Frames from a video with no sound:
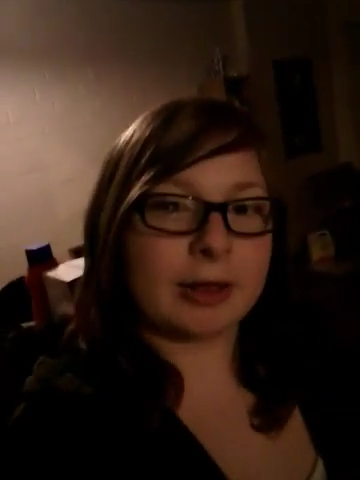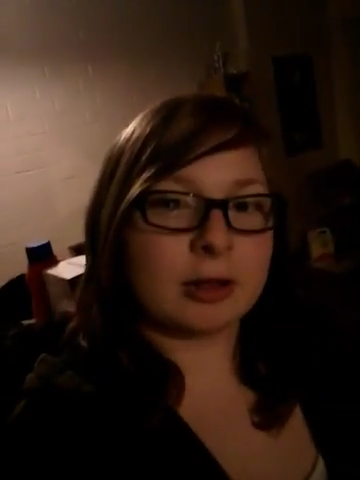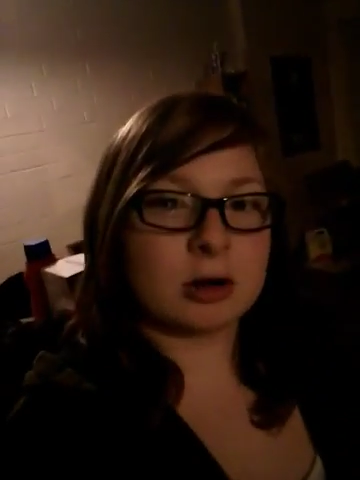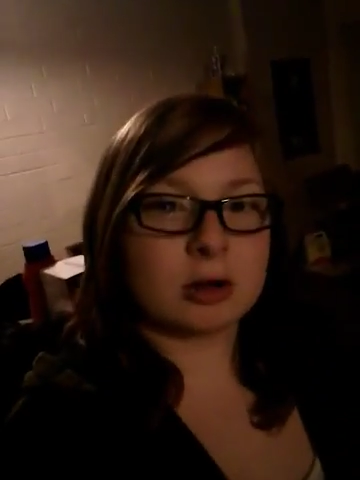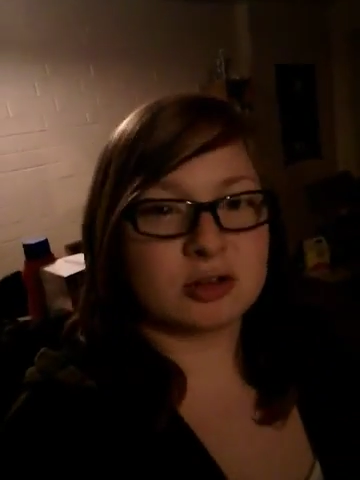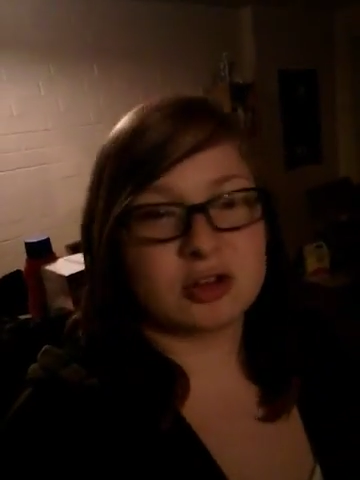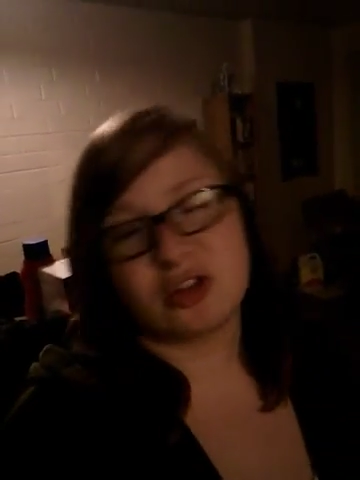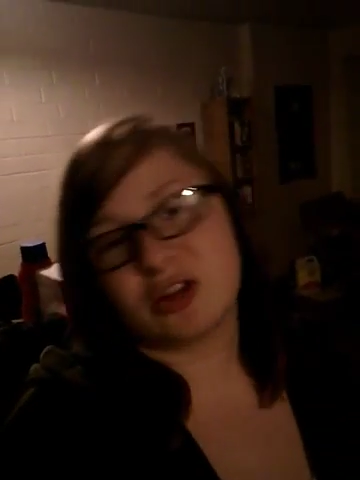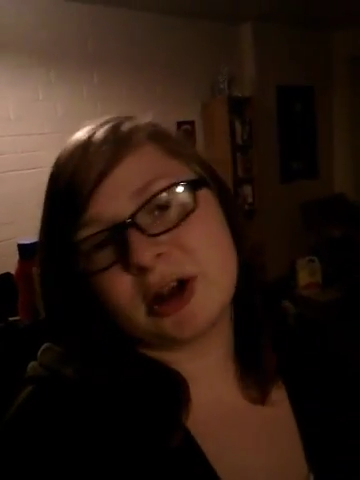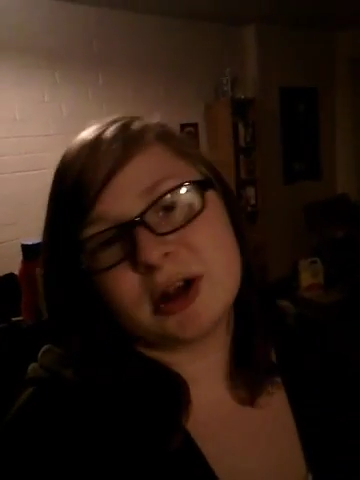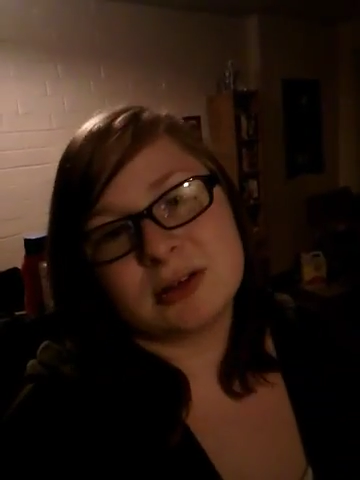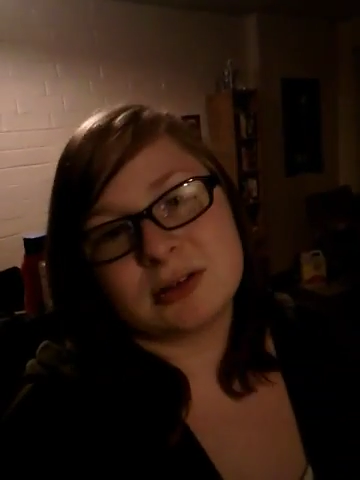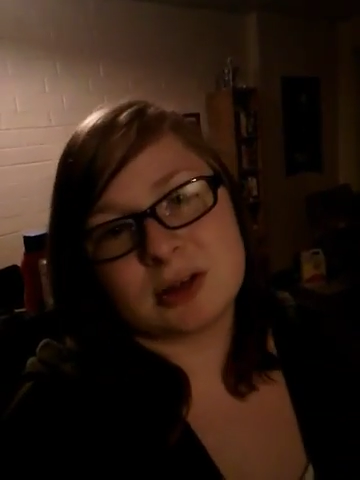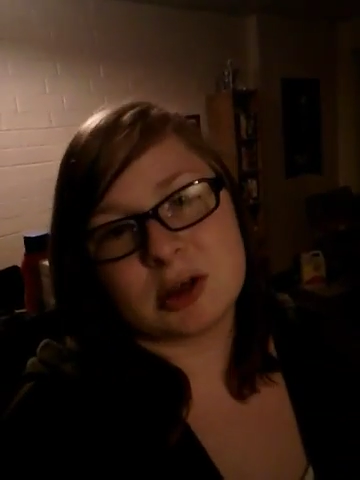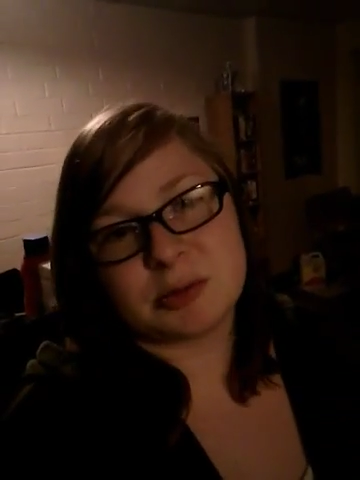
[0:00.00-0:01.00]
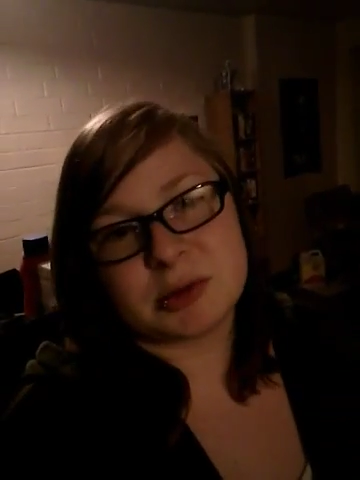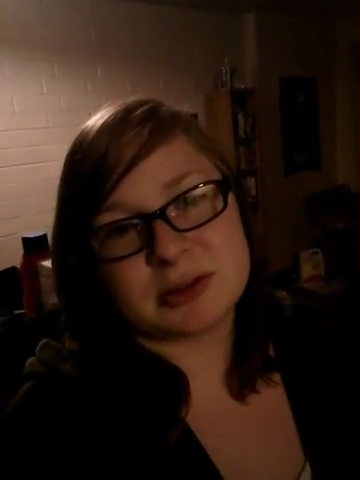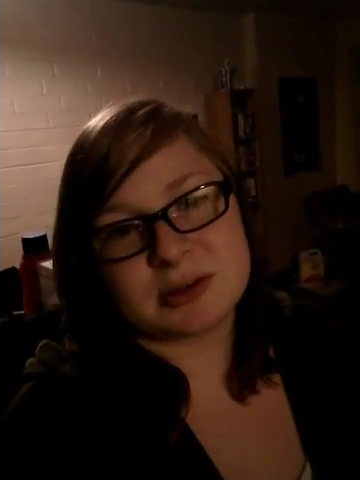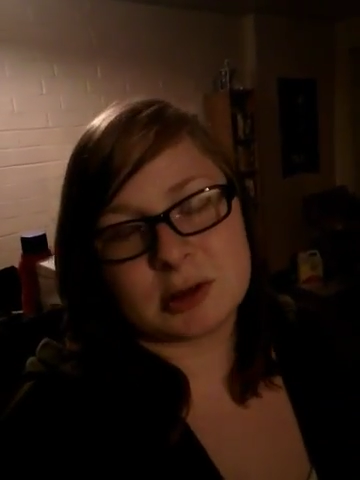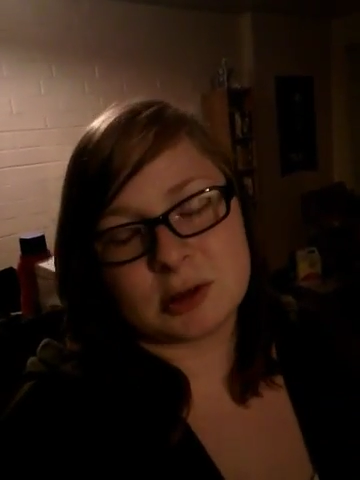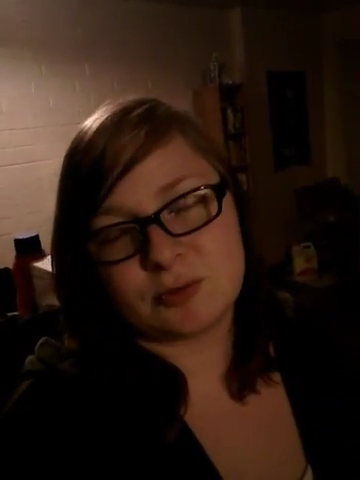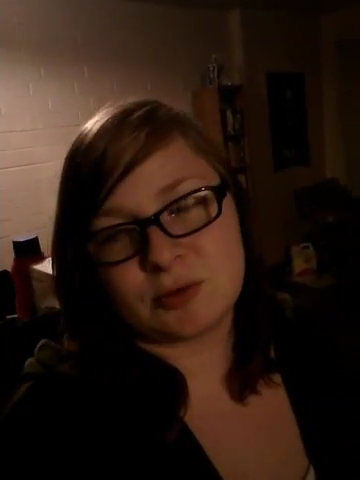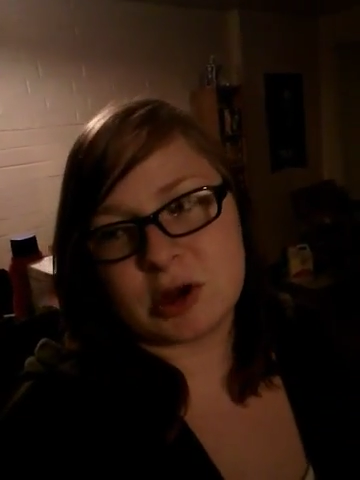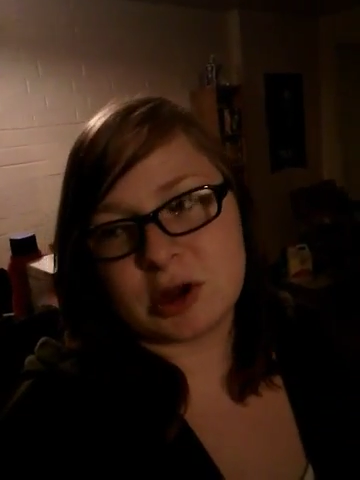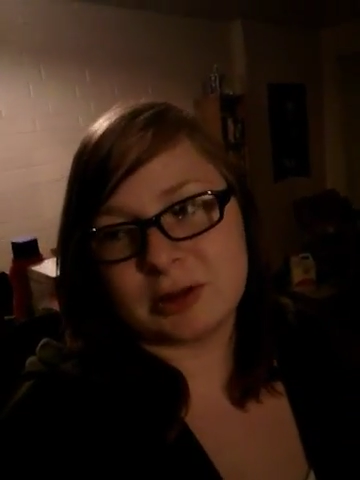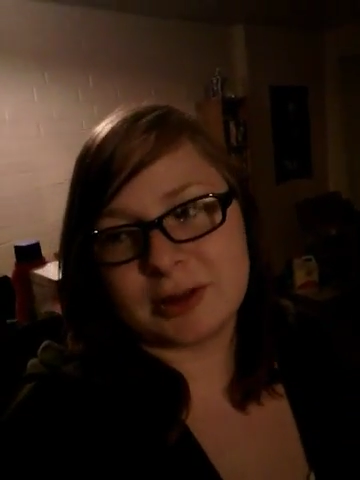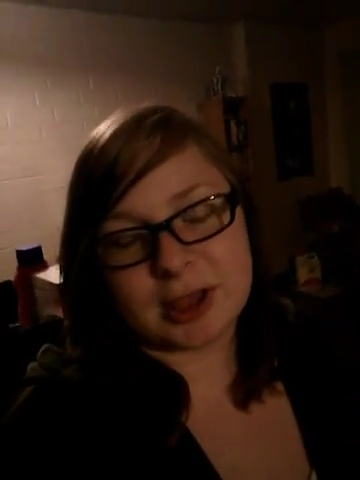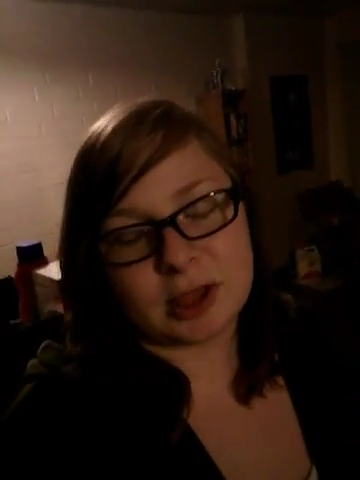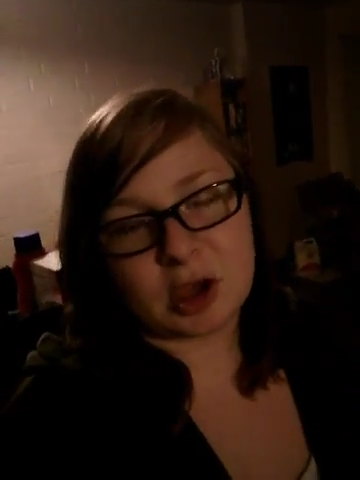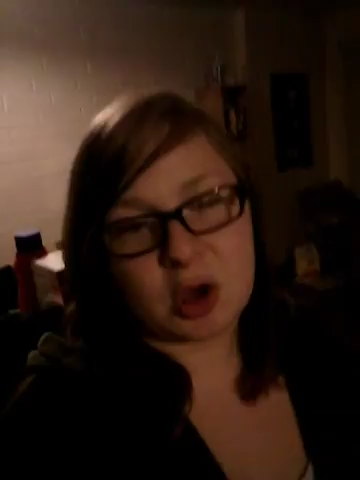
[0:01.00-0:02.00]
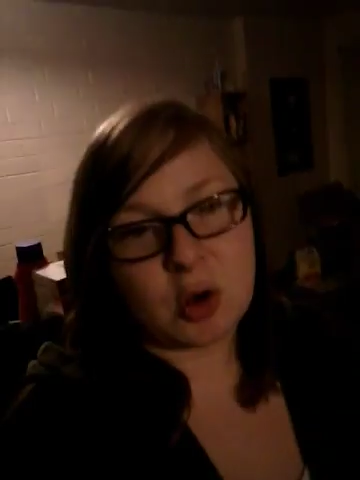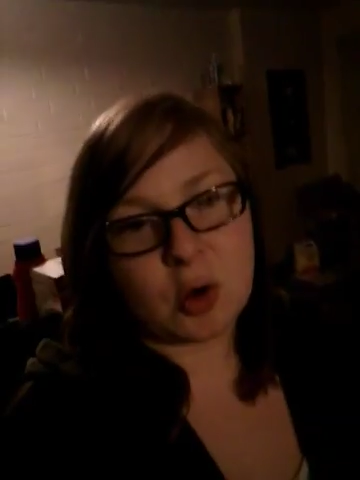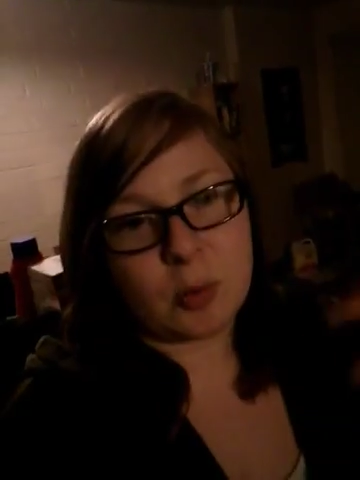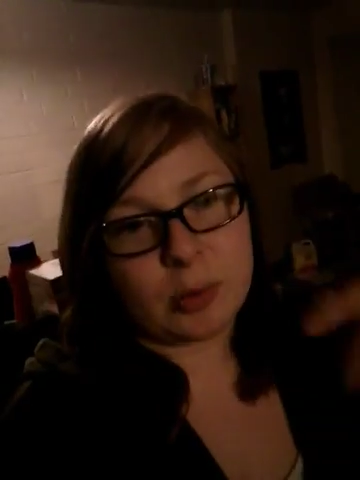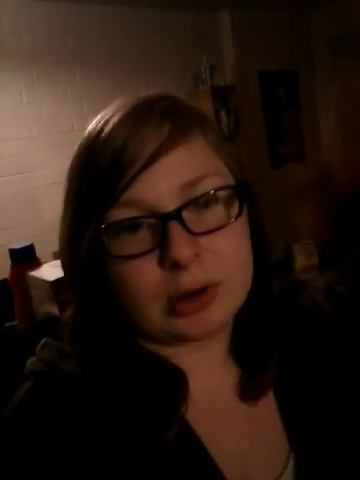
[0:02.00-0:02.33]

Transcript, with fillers: and then also trying to sell my stuff on Let Go